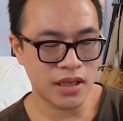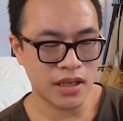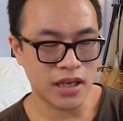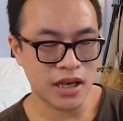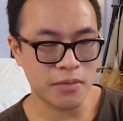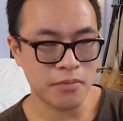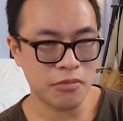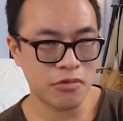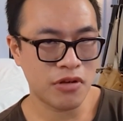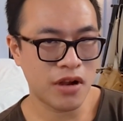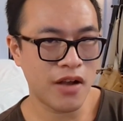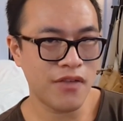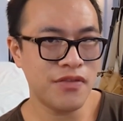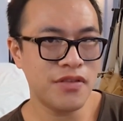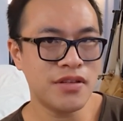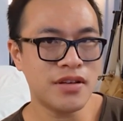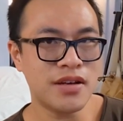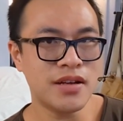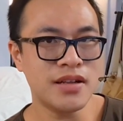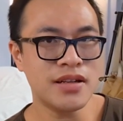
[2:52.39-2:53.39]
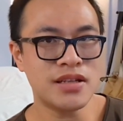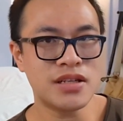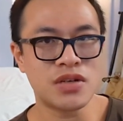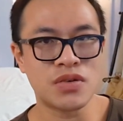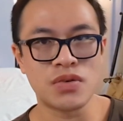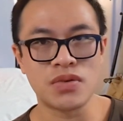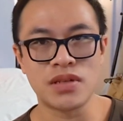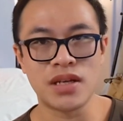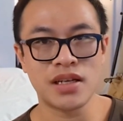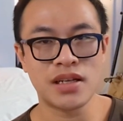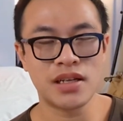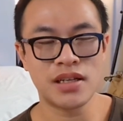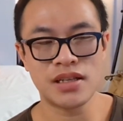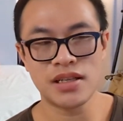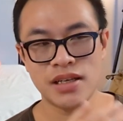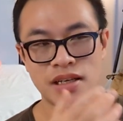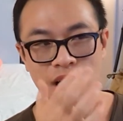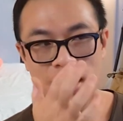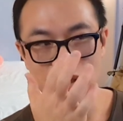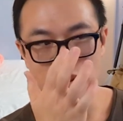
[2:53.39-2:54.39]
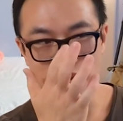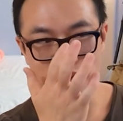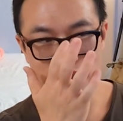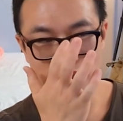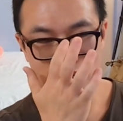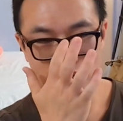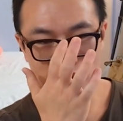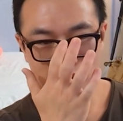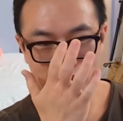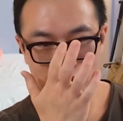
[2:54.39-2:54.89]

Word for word: gum graft done. So technically, I still